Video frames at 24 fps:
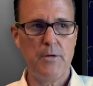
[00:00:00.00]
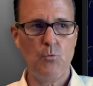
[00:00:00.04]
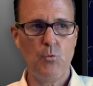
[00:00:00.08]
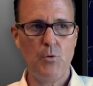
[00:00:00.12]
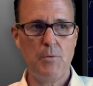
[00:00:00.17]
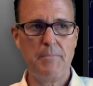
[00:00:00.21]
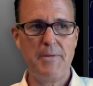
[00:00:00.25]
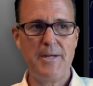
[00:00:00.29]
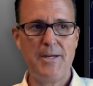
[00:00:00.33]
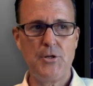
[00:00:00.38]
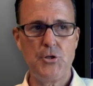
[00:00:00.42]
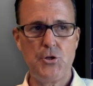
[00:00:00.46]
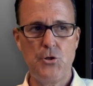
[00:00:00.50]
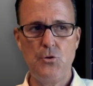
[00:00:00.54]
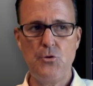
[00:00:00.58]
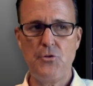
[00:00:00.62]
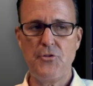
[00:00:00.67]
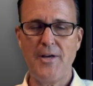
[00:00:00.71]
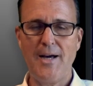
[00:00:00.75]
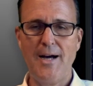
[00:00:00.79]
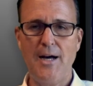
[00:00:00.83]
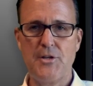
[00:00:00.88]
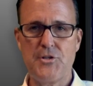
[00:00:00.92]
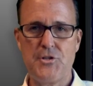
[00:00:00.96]
would be
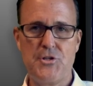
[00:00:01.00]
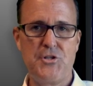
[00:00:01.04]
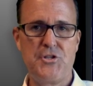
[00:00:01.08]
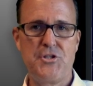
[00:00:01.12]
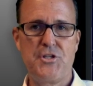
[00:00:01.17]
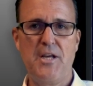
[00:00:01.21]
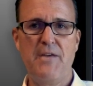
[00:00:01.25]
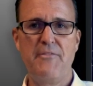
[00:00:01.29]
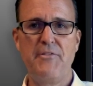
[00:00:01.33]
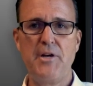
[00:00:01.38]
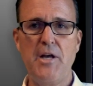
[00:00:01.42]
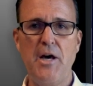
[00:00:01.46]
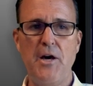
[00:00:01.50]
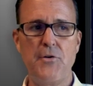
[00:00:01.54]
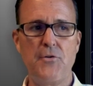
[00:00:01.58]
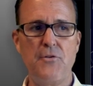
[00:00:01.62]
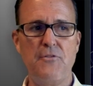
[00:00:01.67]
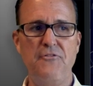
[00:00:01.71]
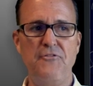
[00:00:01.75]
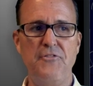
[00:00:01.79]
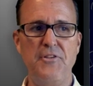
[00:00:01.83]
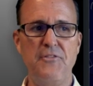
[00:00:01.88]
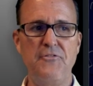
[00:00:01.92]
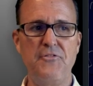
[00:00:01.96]

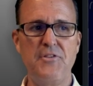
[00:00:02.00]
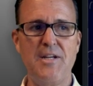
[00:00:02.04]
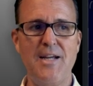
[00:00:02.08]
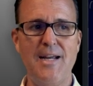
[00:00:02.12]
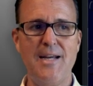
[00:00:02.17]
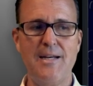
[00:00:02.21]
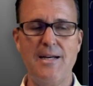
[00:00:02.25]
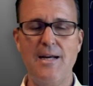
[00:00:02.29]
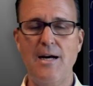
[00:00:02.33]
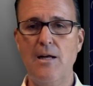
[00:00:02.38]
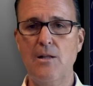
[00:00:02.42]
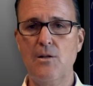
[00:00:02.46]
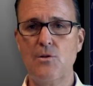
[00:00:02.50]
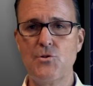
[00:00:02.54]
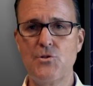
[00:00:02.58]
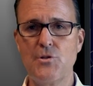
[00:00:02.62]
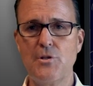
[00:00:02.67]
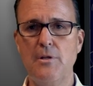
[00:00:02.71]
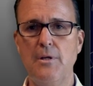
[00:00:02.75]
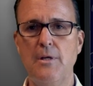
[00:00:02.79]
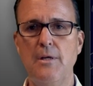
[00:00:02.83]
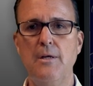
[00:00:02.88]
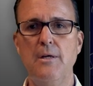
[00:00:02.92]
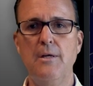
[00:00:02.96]

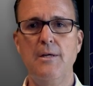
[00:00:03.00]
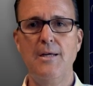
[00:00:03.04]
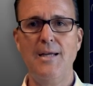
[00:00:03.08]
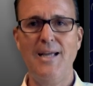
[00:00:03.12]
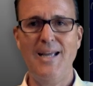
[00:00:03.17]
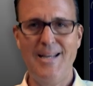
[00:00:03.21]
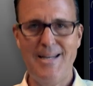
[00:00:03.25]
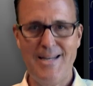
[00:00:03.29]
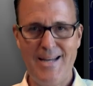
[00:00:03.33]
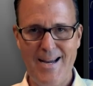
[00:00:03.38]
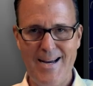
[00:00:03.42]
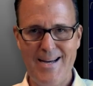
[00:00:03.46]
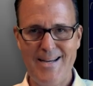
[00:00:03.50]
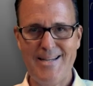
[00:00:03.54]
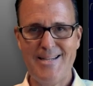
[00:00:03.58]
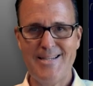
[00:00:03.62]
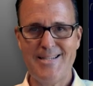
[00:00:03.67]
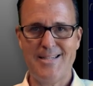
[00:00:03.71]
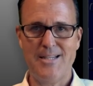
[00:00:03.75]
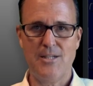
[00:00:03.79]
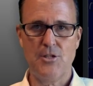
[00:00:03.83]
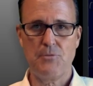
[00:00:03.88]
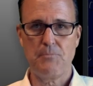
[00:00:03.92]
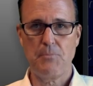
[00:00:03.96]

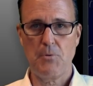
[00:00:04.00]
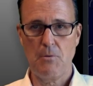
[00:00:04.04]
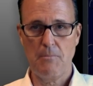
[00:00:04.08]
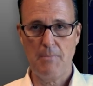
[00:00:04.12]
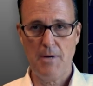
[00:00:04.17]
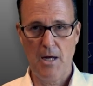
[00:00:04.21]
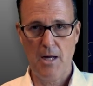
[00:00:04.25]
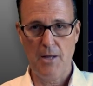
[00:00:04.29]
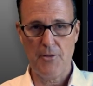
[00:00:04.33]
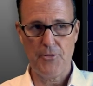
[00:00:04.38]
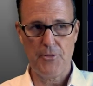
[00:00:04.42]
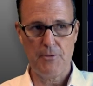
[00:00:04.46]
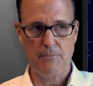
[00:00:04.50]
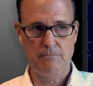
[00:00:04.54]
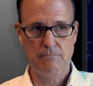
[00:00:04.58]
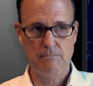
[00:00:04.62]
$2,758.80 per month.